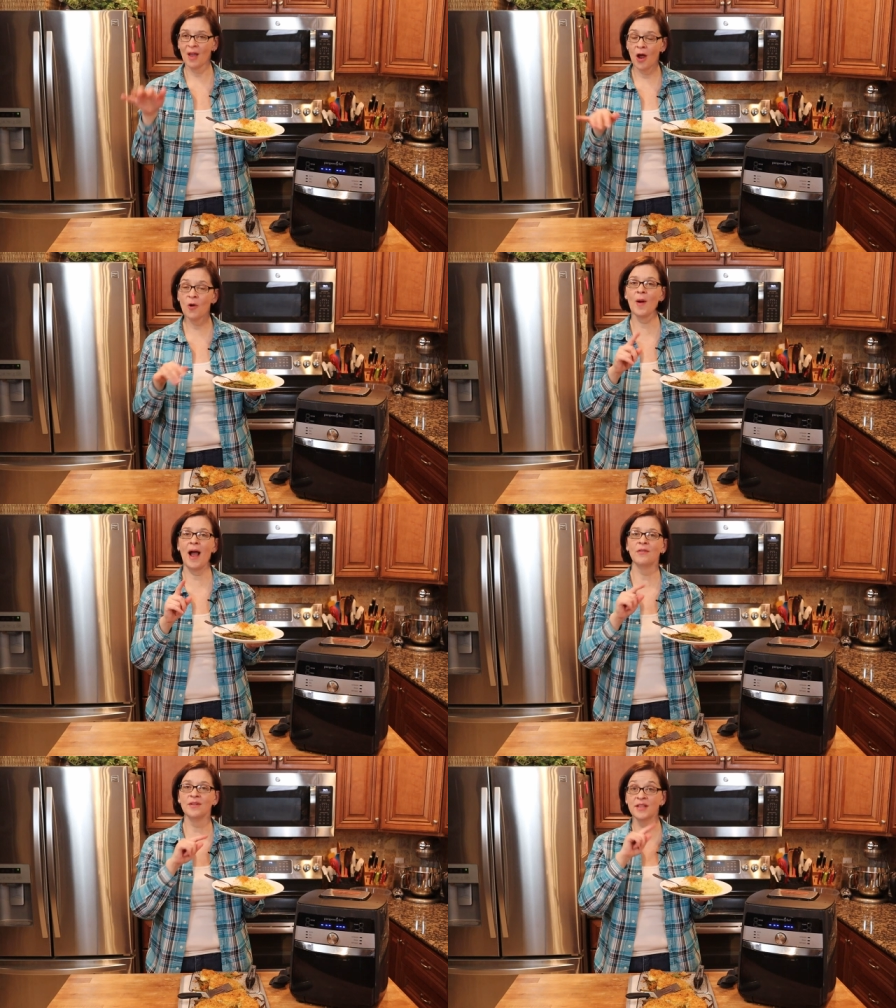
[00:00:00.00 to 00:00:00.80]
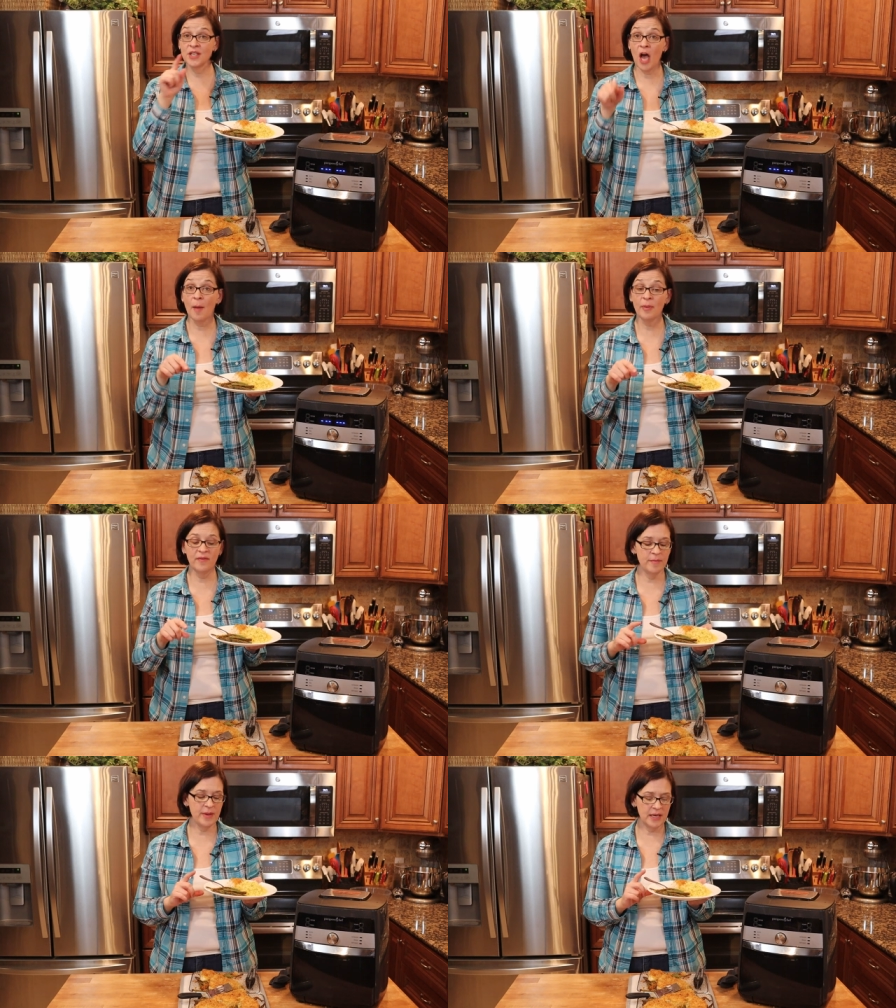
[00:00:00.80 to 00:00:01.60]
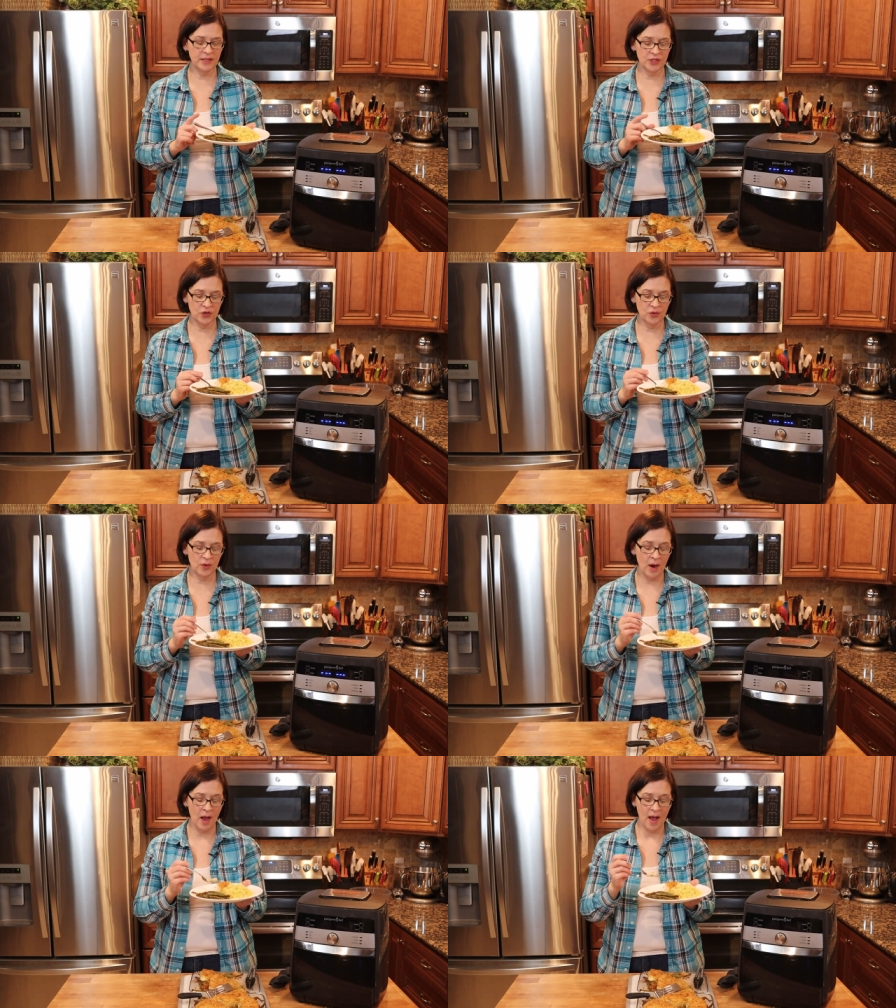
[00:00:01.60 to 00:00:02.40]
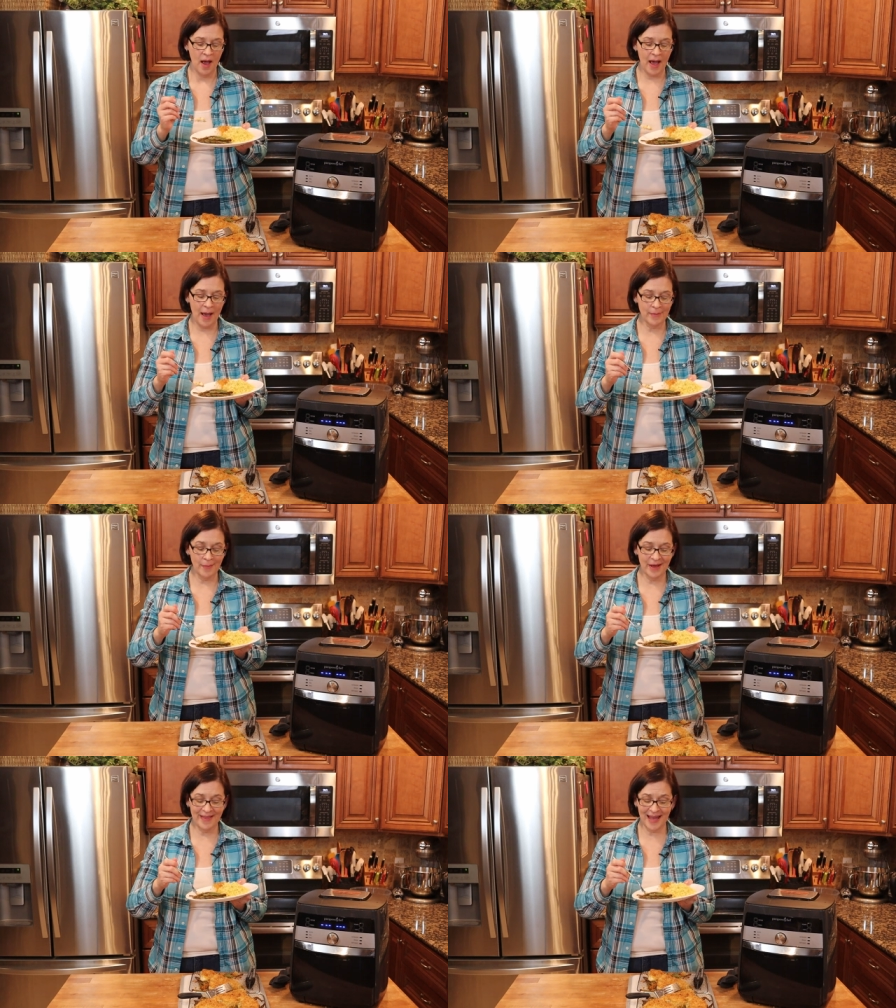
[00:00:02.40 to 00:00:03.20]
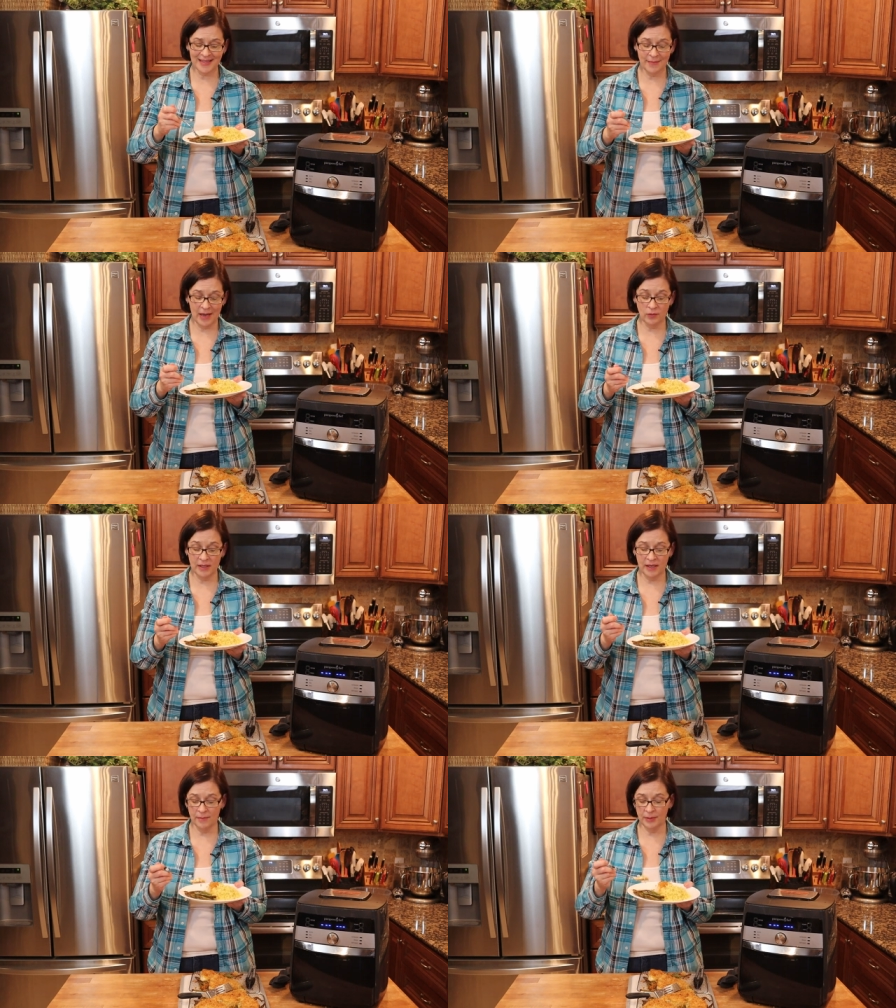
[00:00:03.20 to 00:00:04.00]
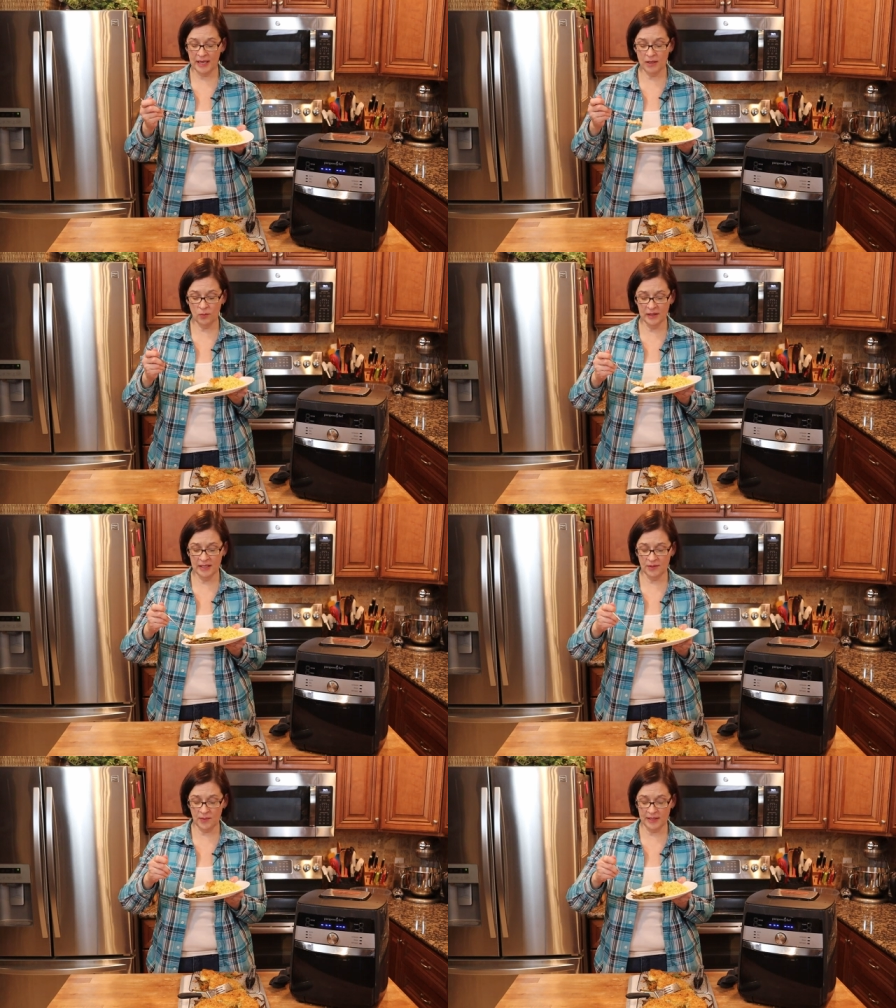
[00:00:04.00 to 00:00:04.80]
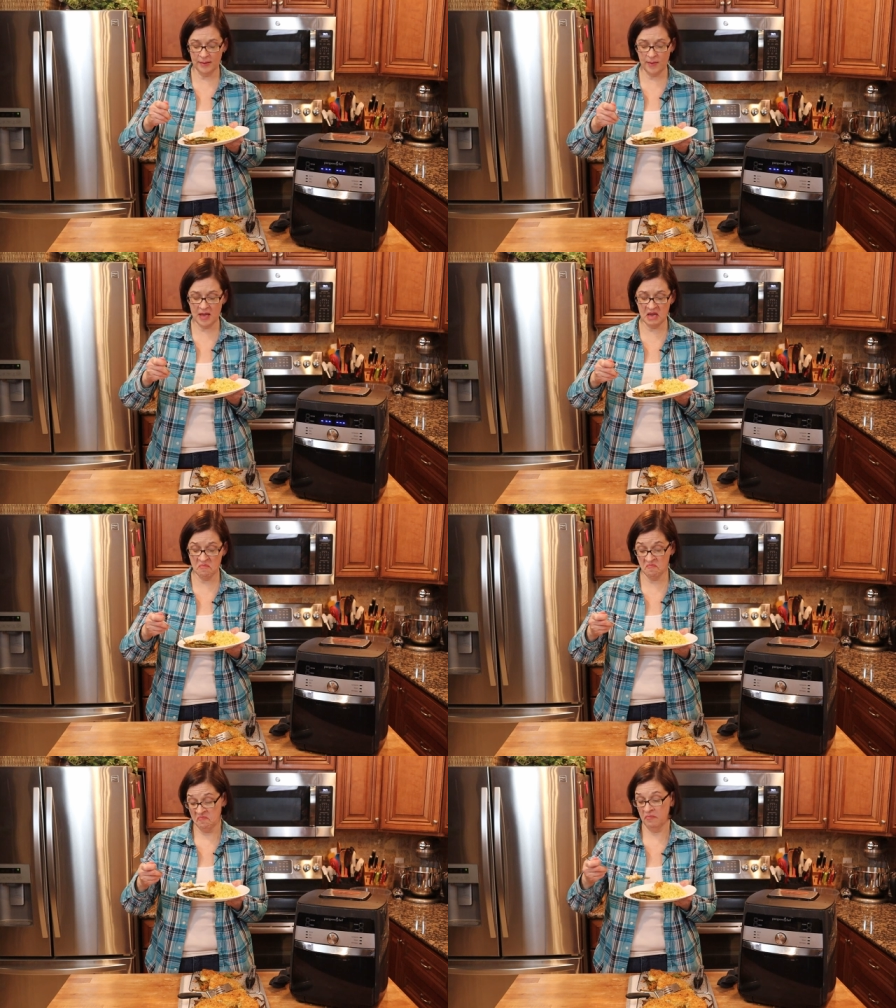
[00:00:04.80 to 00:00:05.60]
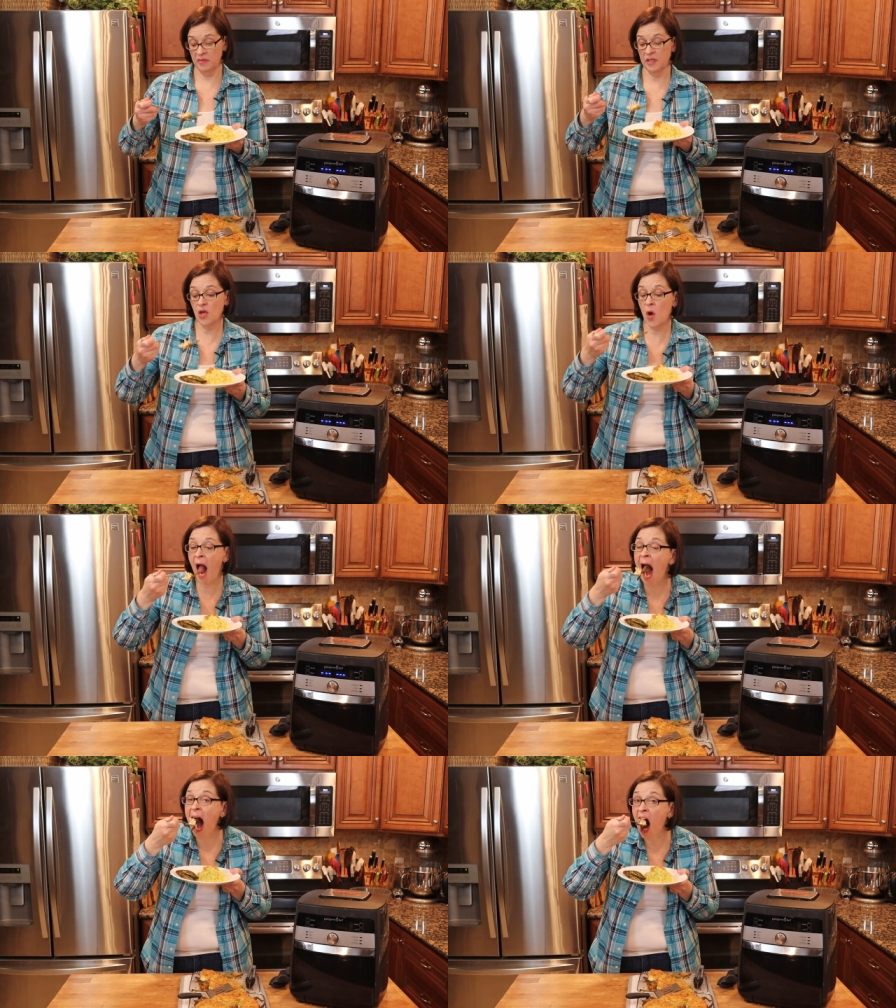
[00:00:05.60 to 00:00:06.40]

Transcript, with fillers: around the top of the bean too. Um, but that's my only complaint with this recipe. So